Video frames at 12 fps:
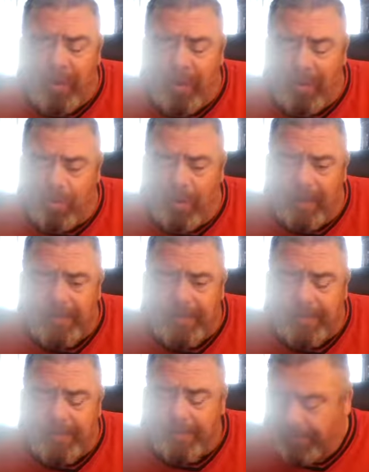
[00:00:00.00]
on at
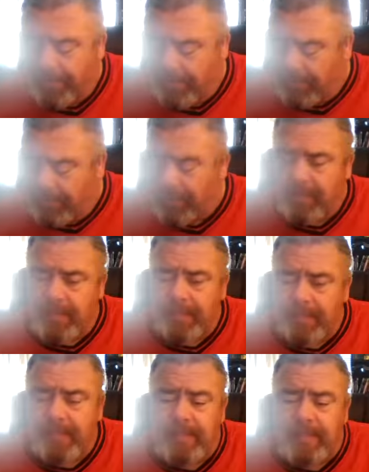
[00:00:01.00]
once.
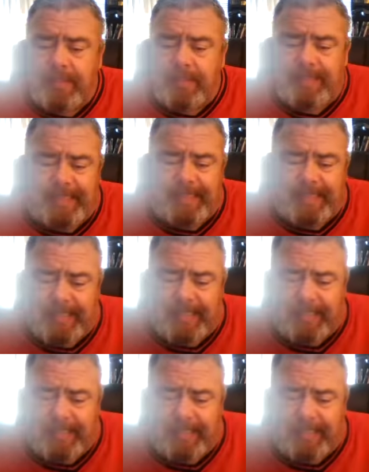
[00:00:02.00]
And,